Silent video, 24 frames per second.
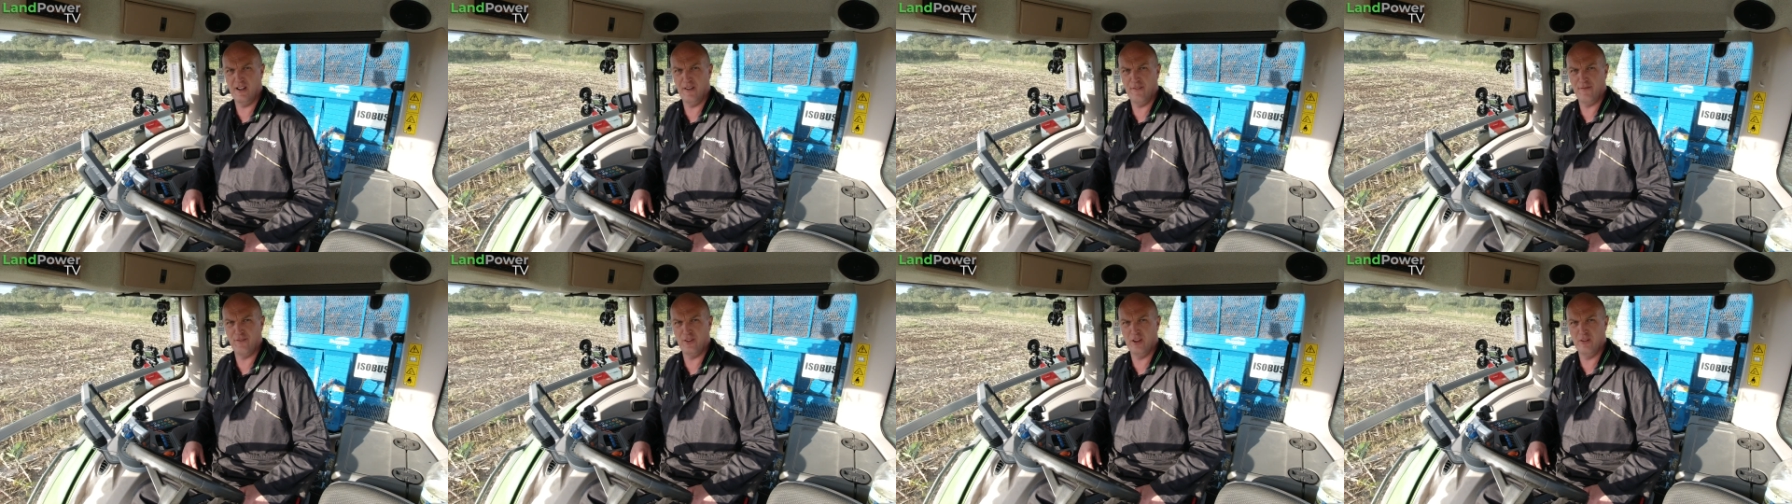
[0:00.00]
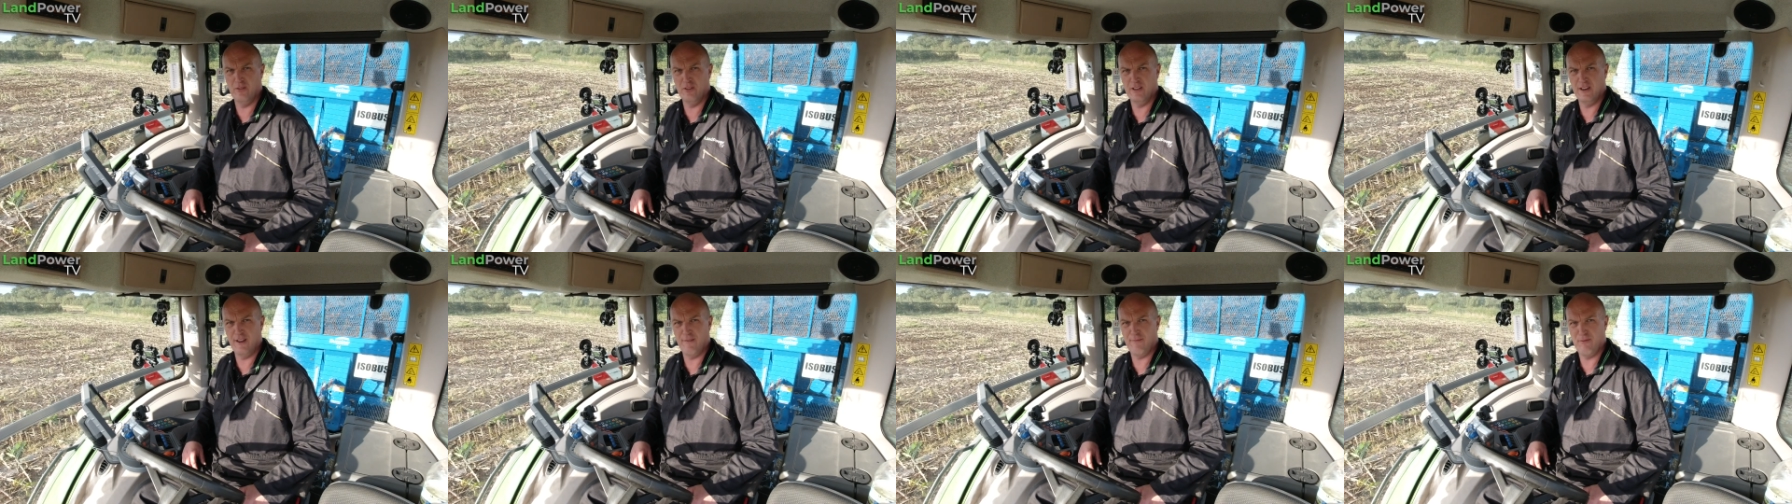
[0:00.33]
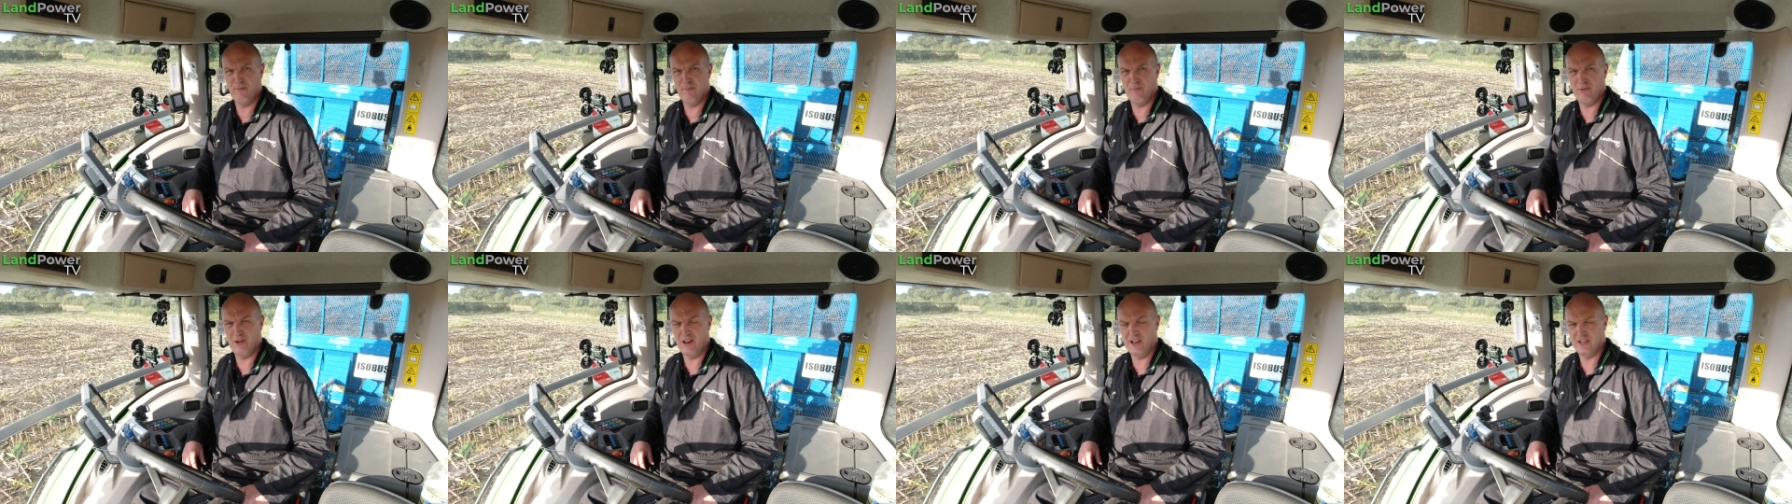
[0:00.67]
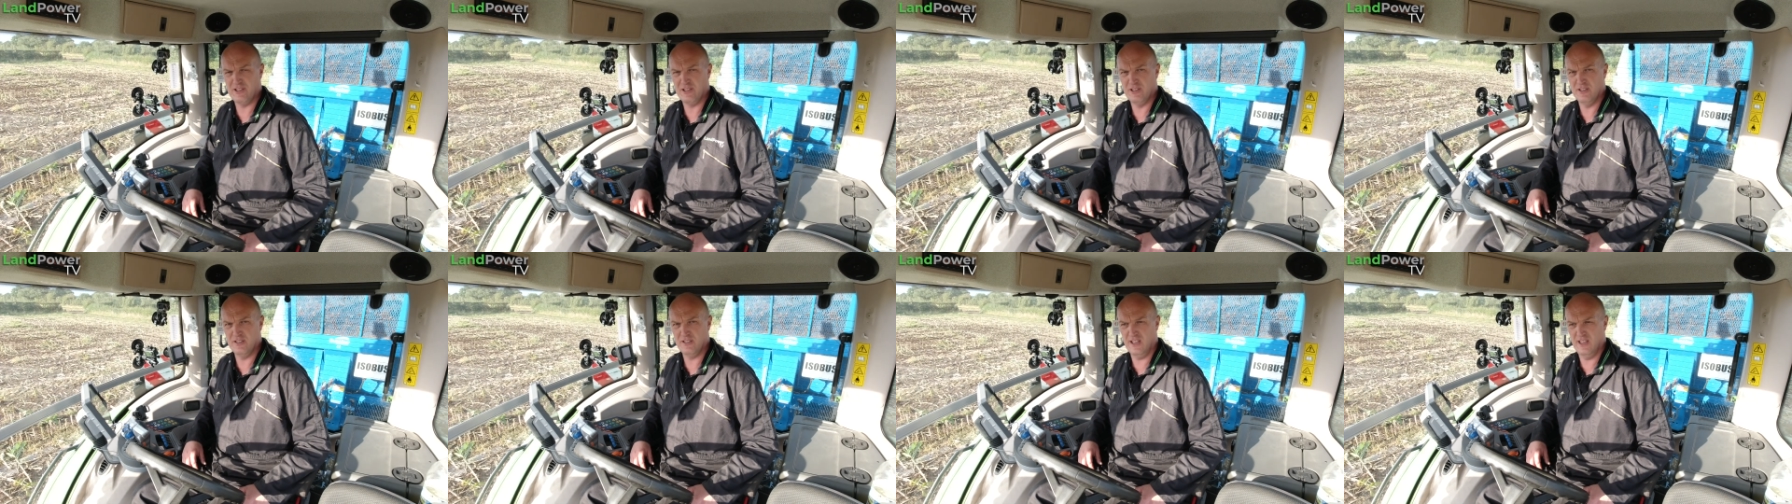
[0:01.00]
out a few different
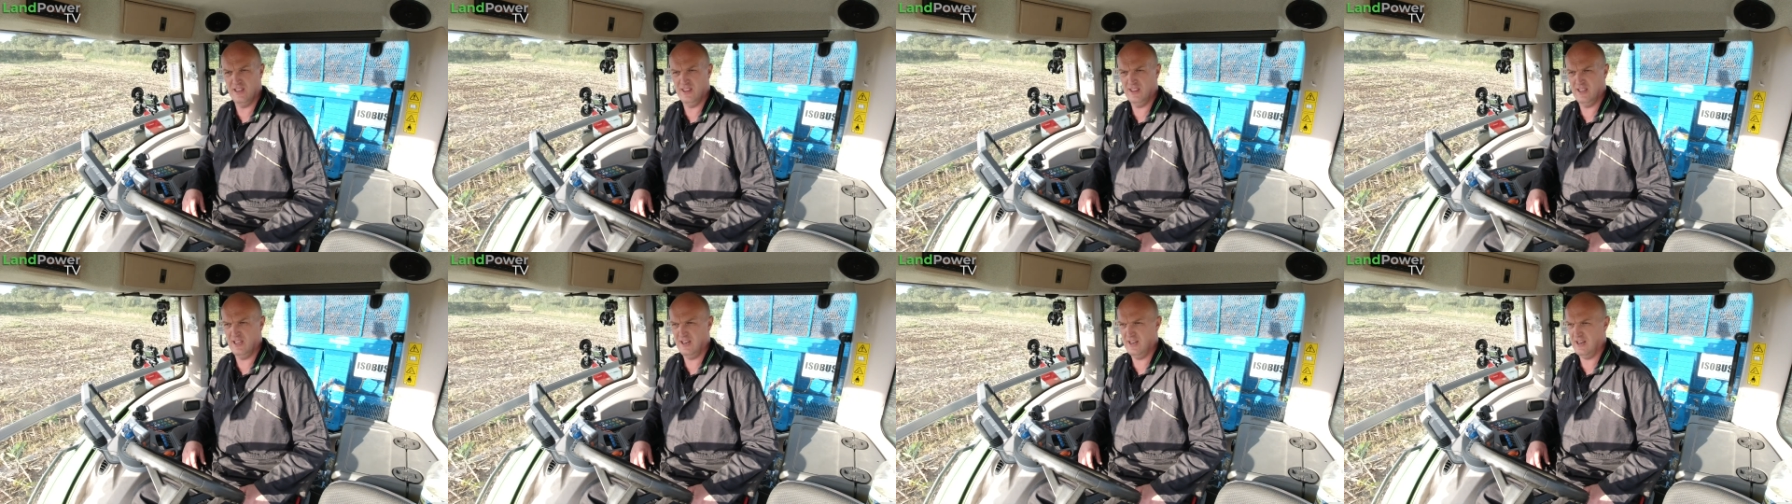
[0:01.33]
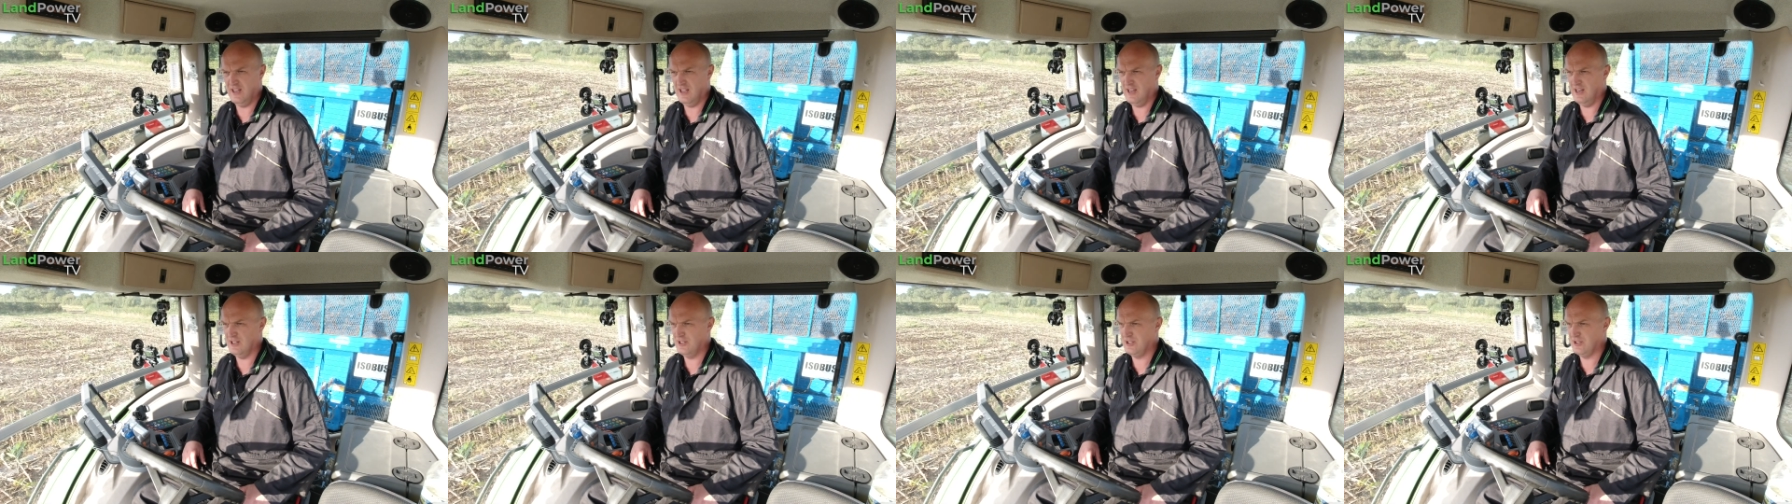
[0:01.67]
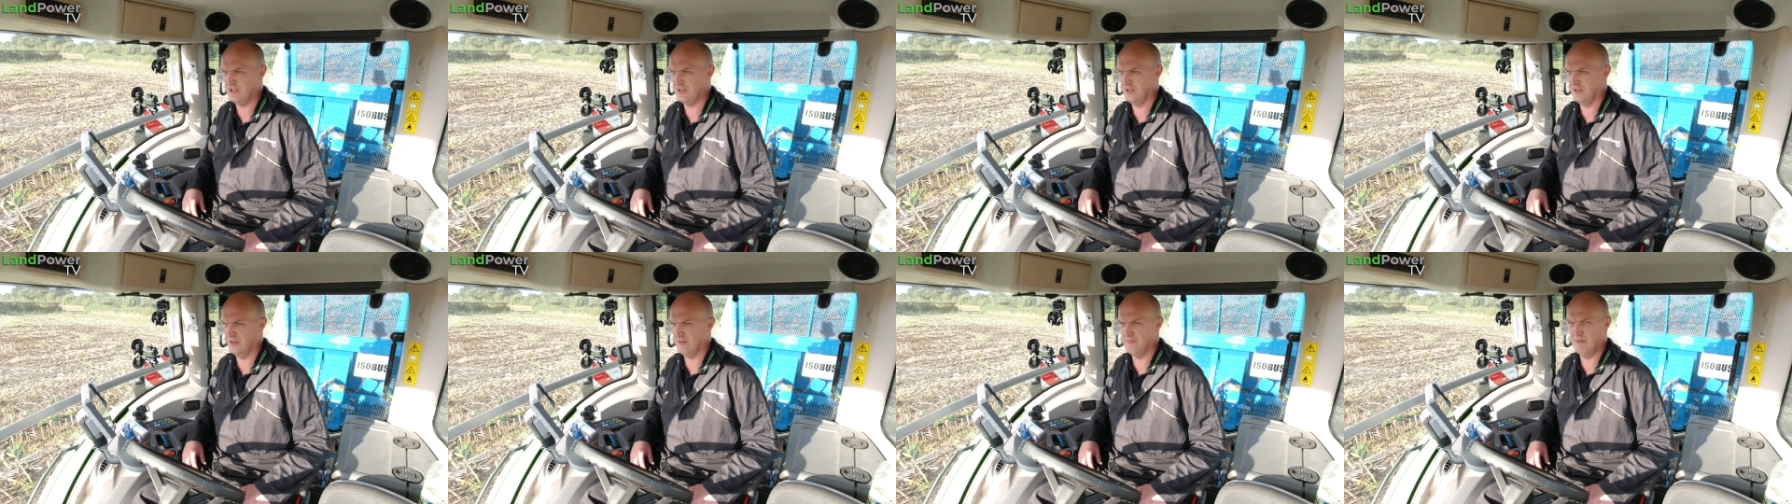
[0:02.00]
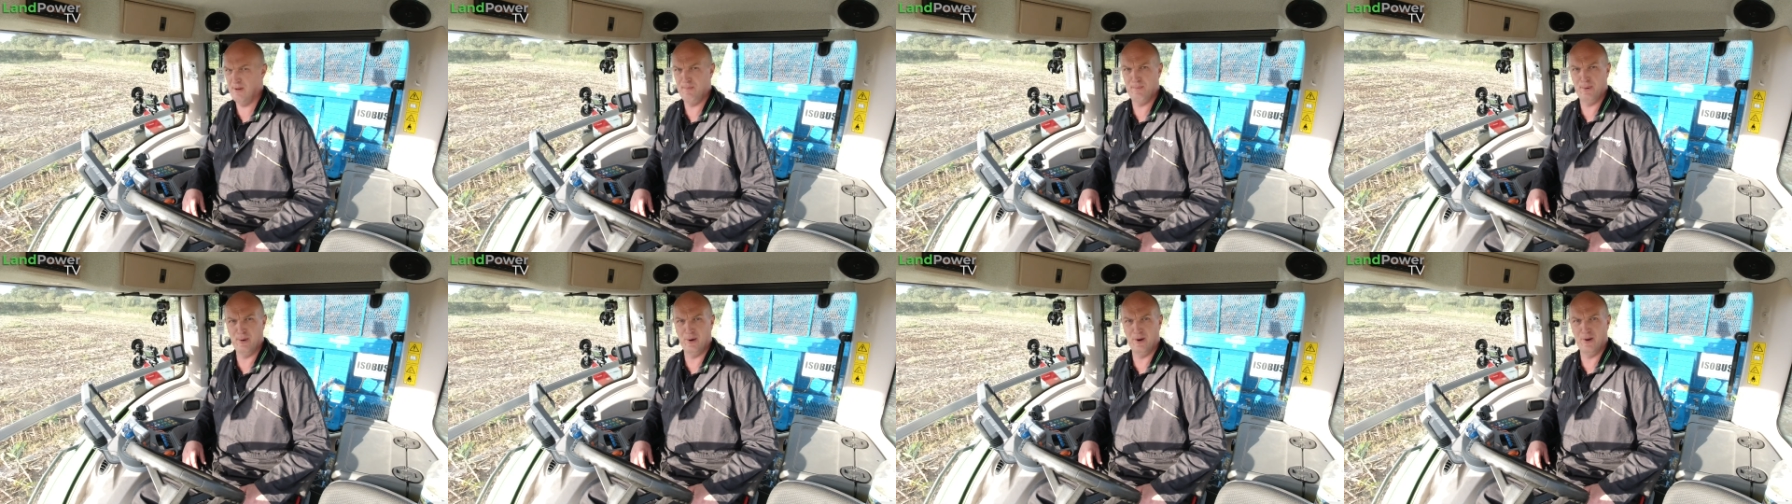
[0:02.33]
pressures and then I shall
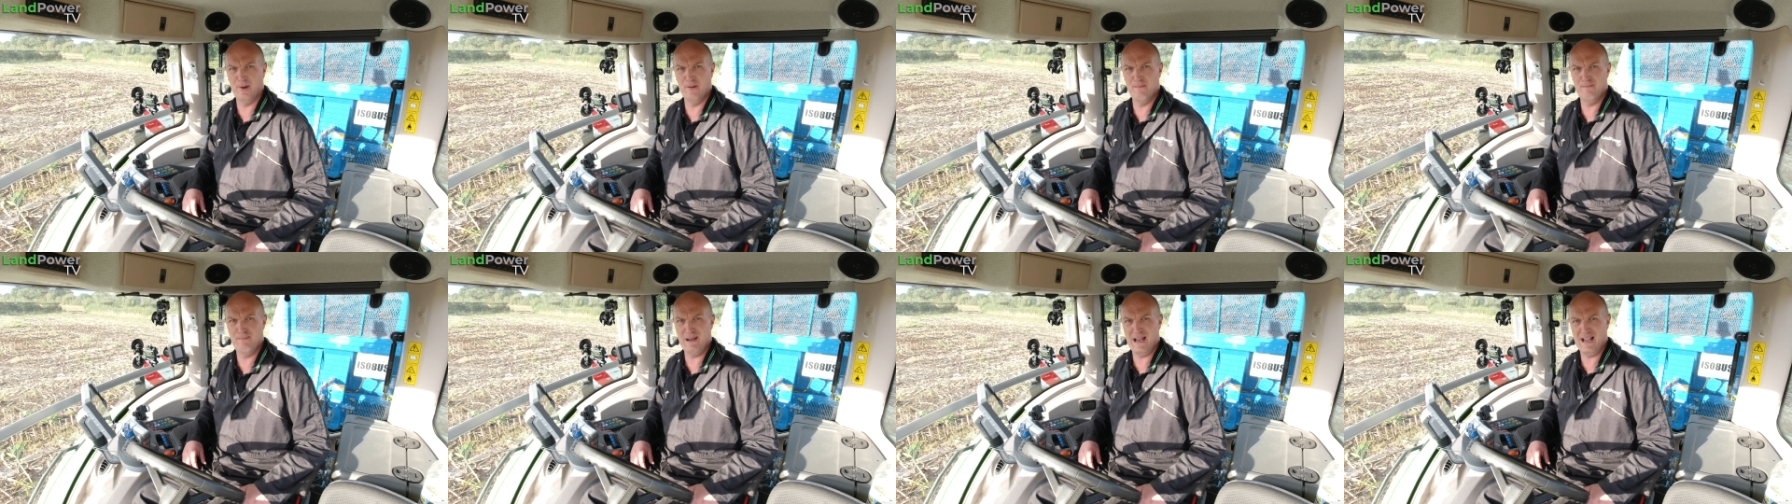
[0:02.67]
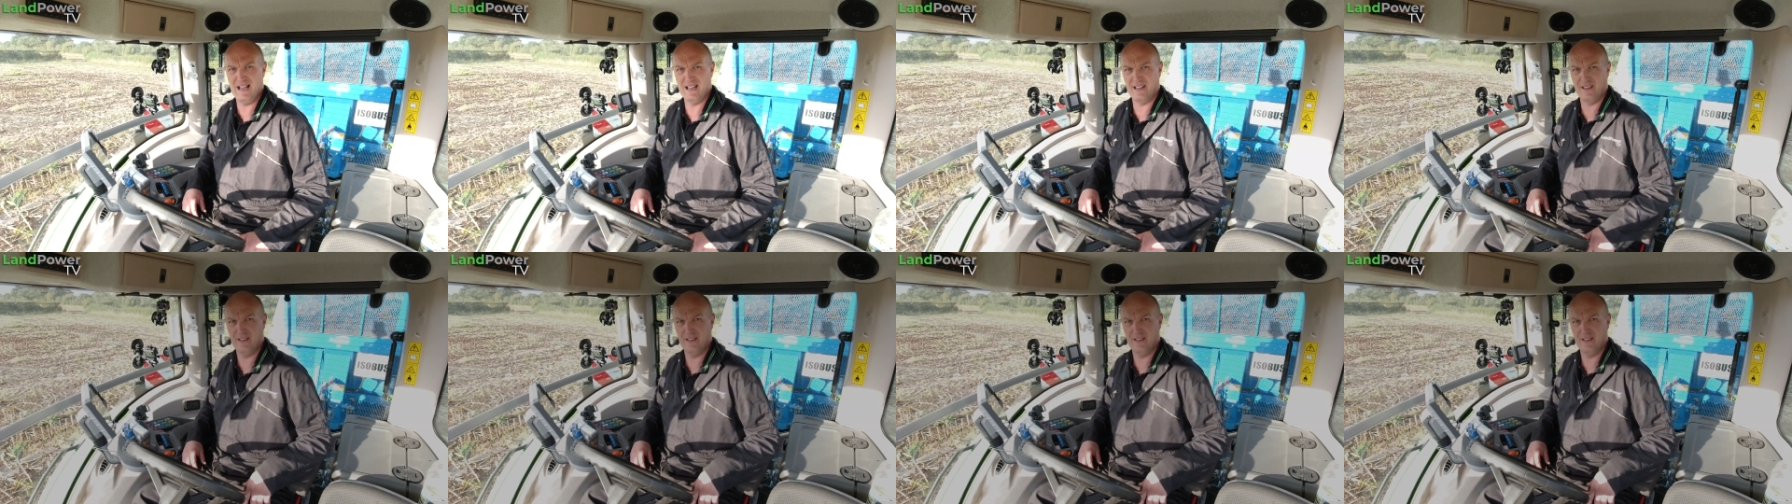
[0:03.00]
report back.